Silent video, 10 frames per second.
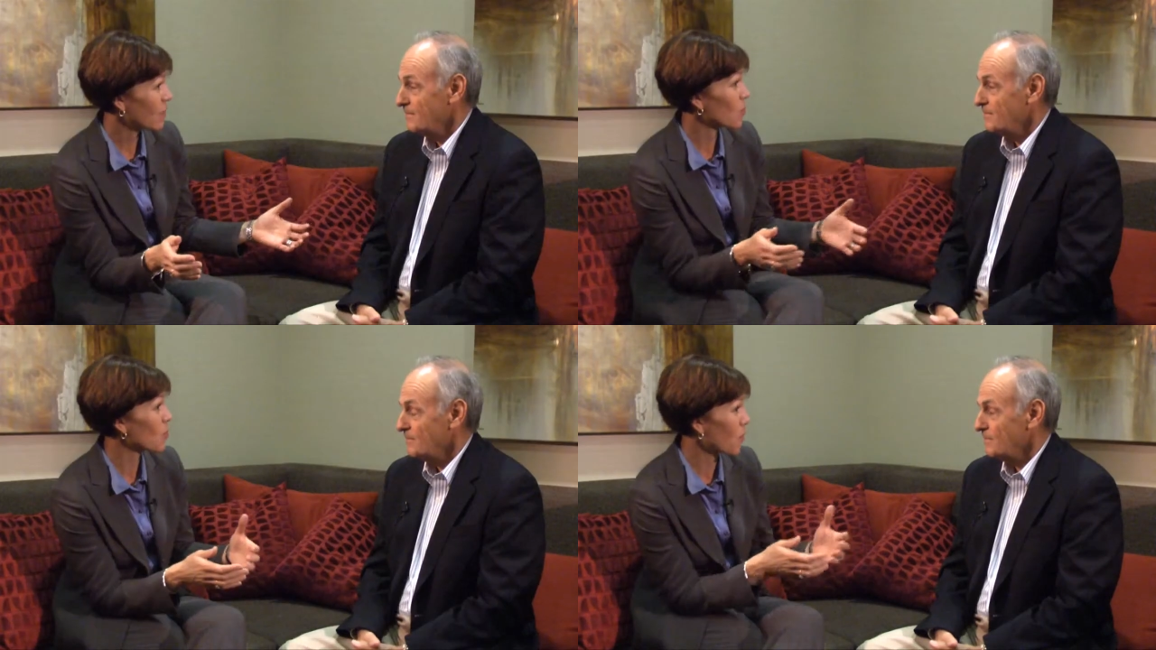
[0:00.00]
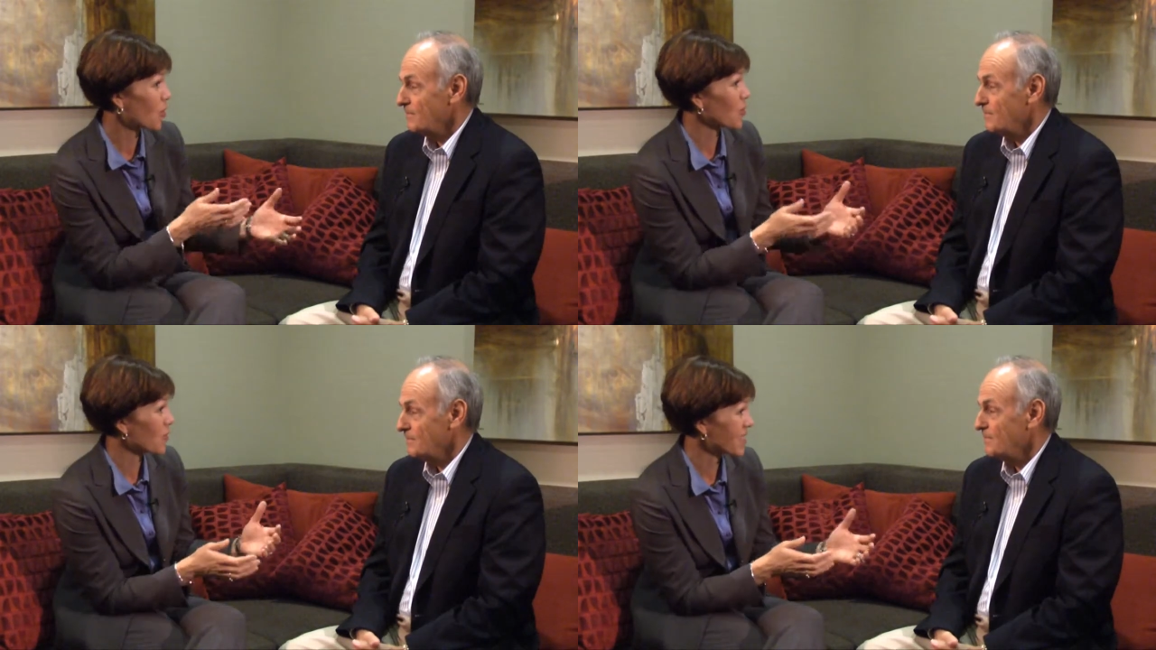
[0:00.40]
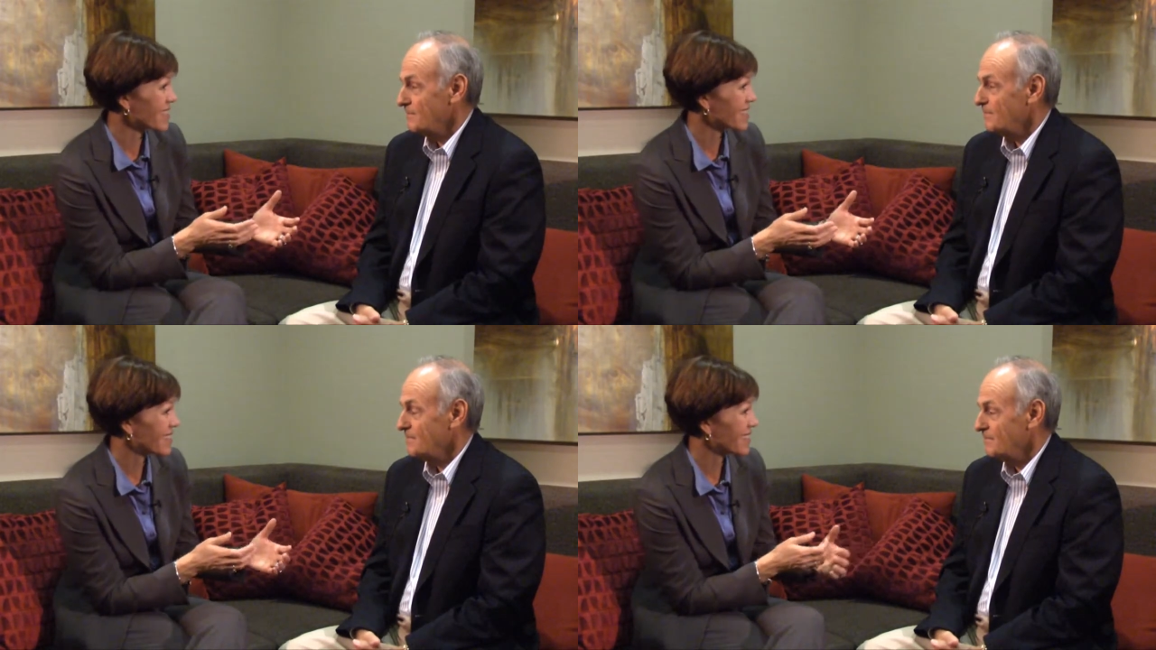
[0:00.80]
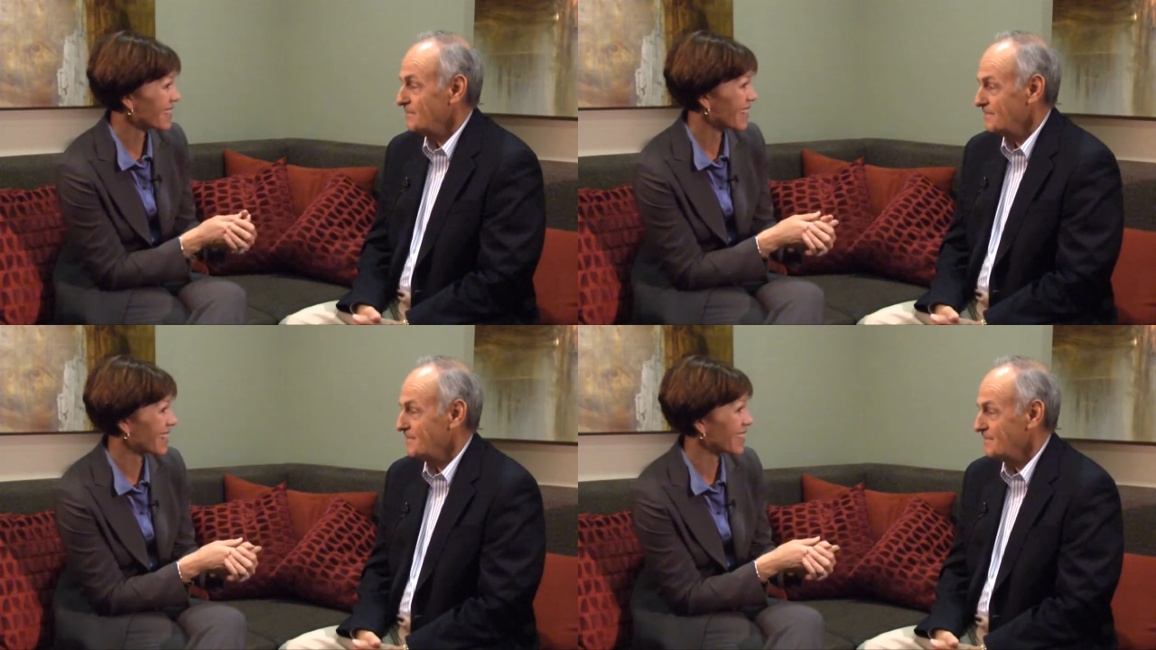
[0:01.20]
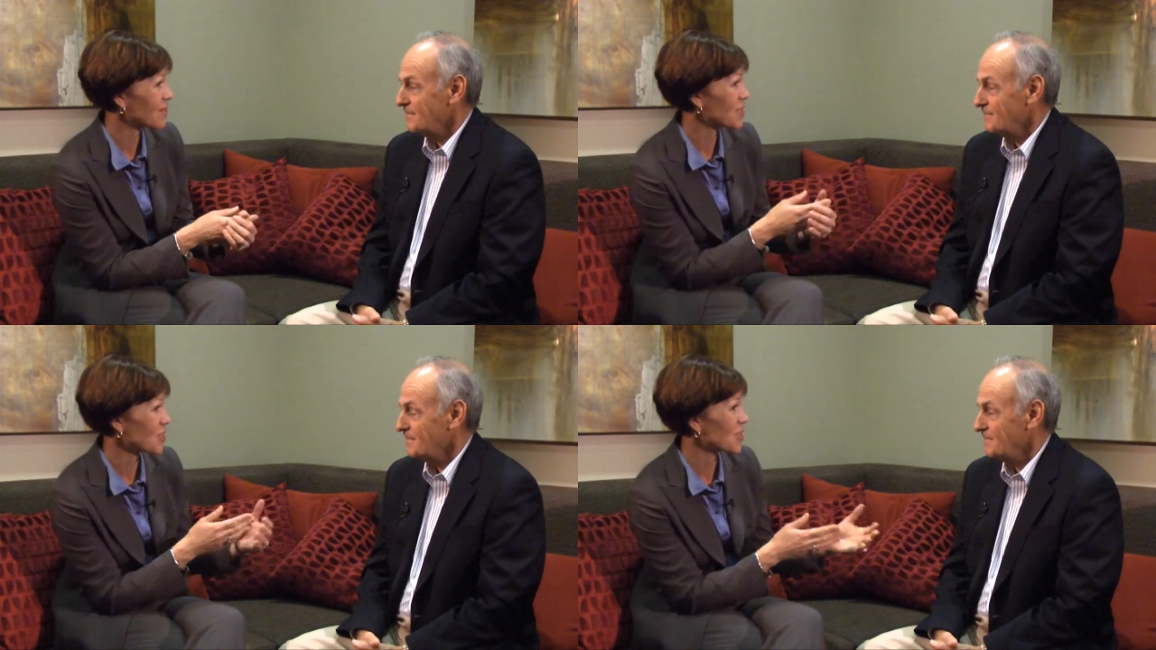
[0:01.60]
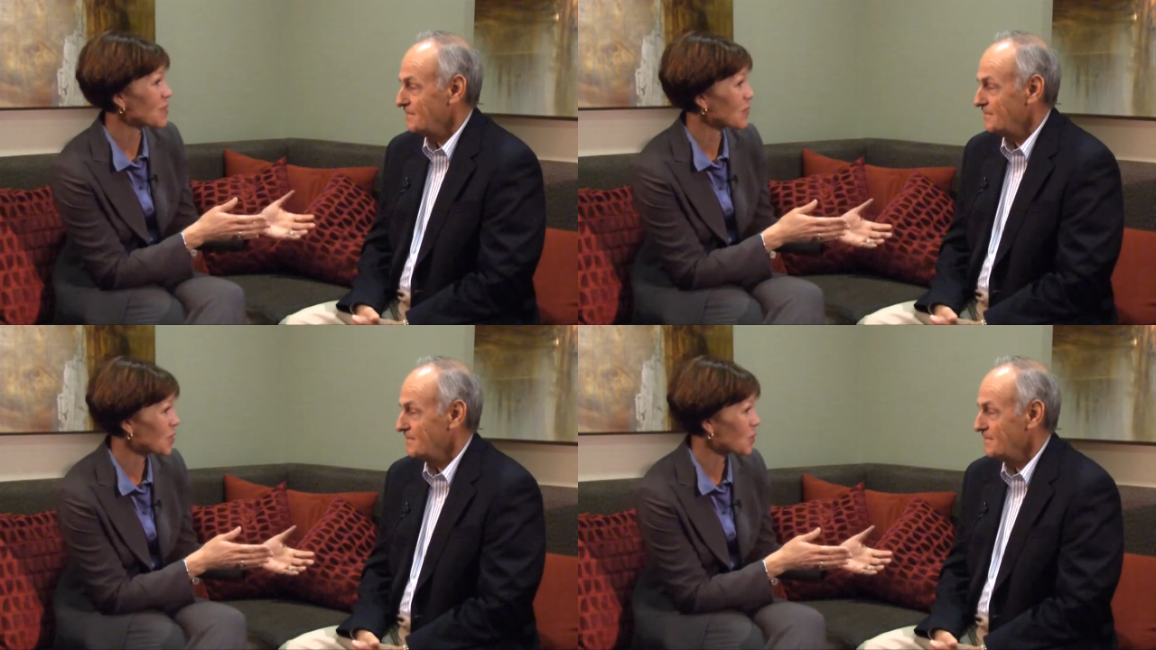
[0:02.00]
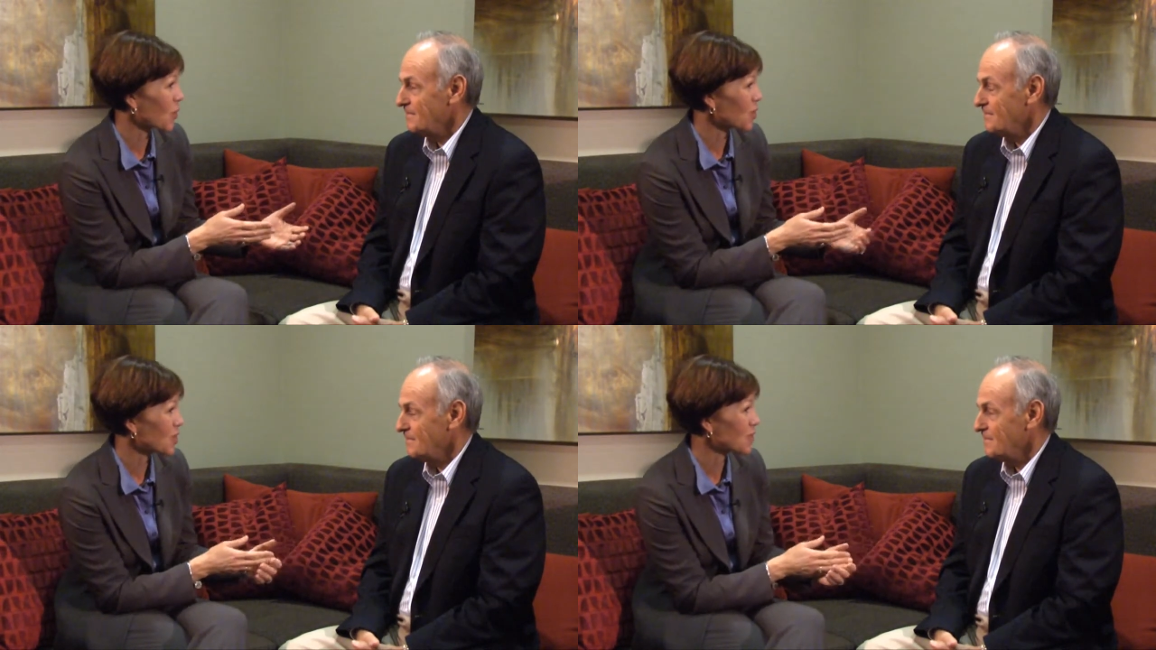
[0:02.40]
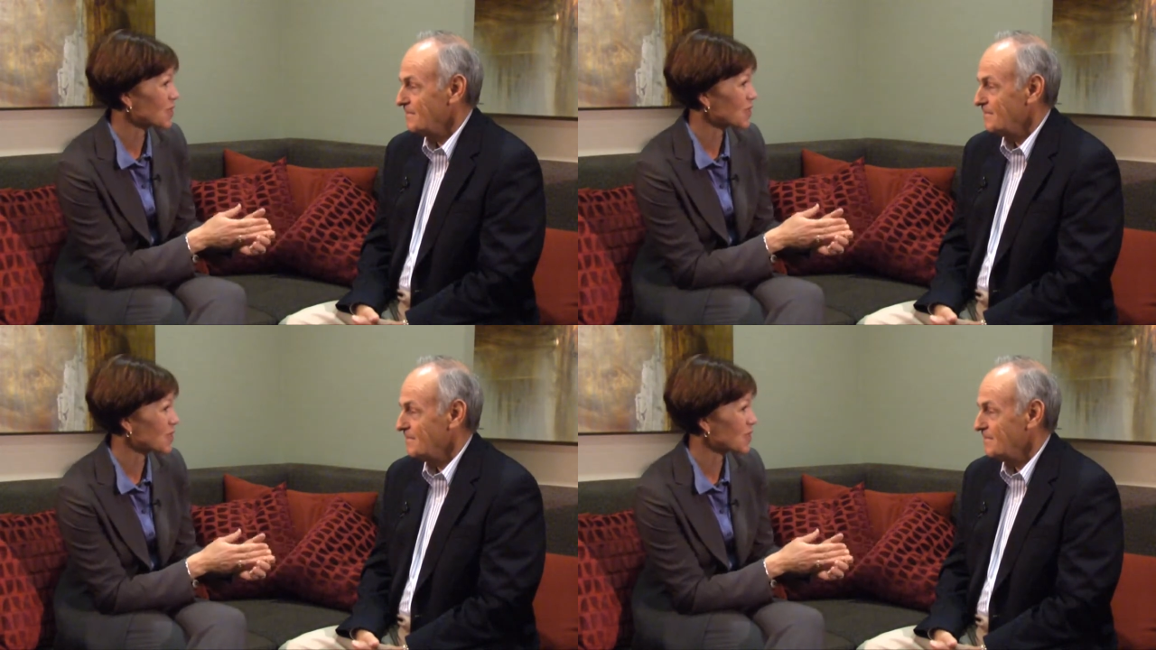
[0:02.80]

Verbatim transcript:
Speaker 1: that we're a partner in this. And let me show you some benchmarks, let me